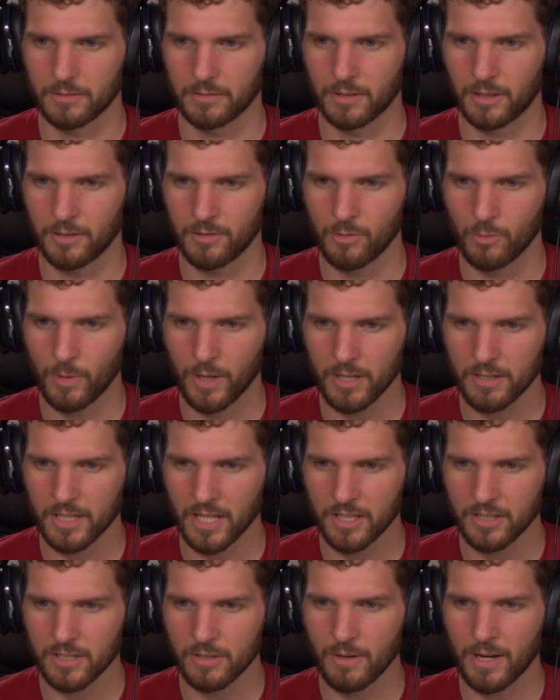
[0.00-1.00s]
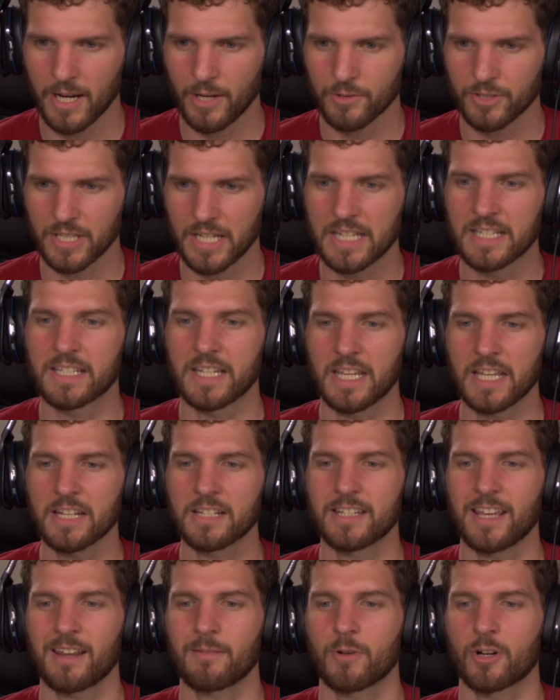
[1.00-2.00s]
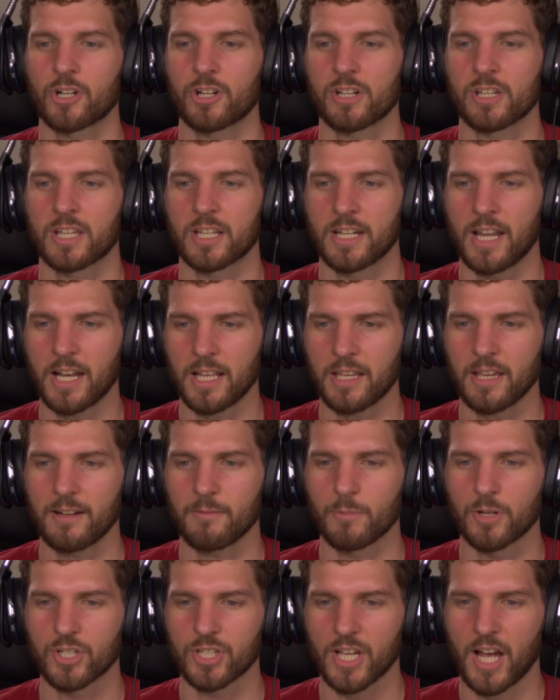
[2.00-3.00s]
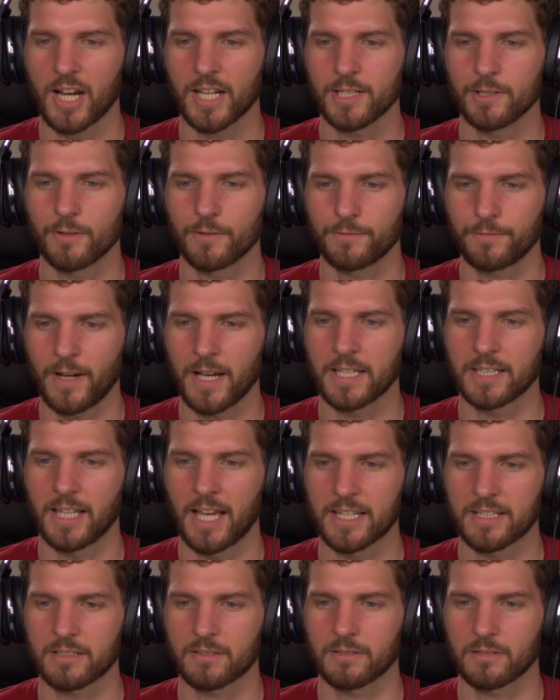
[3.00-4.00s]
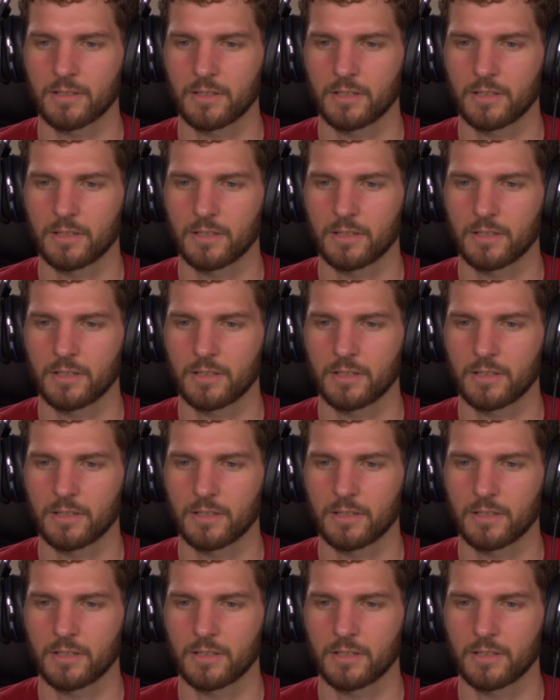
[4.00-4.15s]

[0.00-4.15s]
are you aware Dan's new house is in Danbury, Connecticut, which got into a fight last